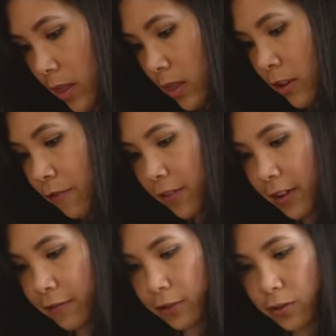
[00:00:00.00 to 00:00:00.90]
the
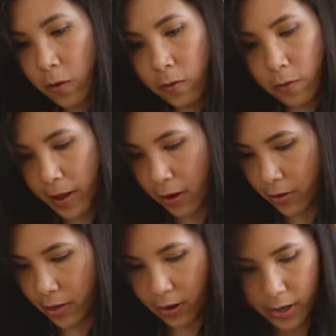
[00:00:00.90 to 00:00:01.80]
flavors to
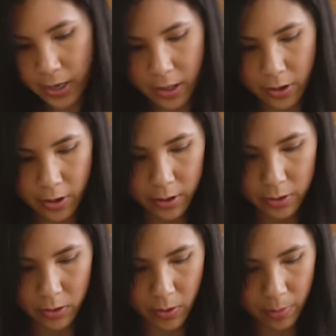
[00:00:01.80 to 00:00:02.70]
overpower there either.
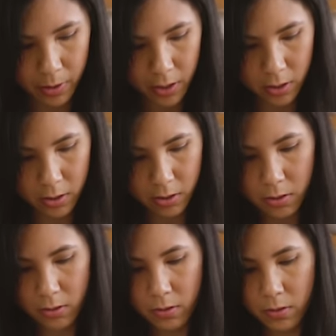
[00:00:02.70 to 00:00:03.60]
So I'm gonna
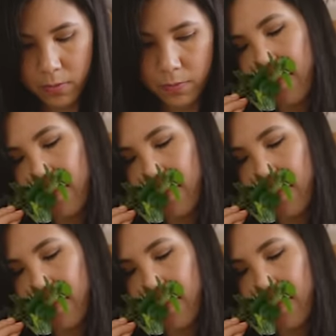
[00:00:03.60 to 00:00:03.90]
use